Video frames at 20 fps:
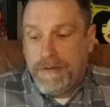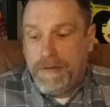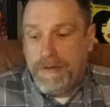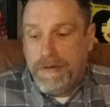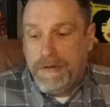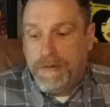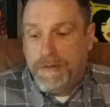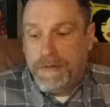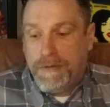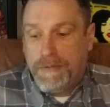
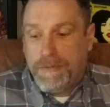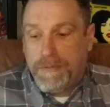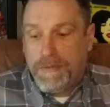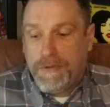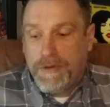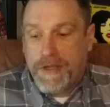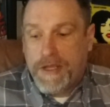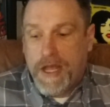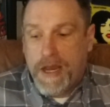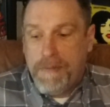you know, it
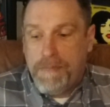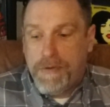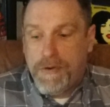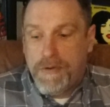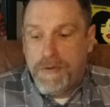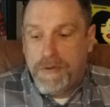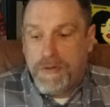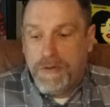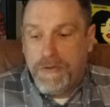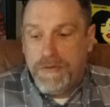really kind of
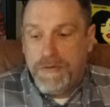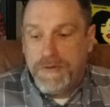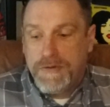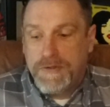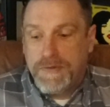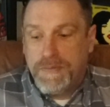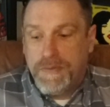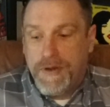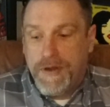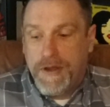broke
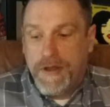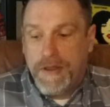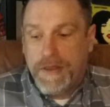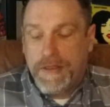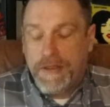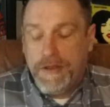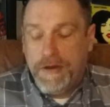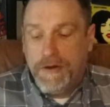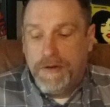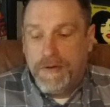loose
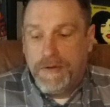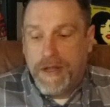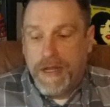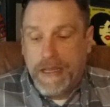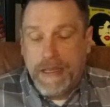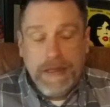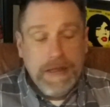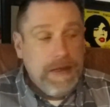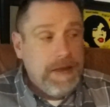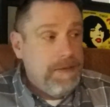with you know
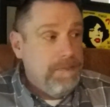like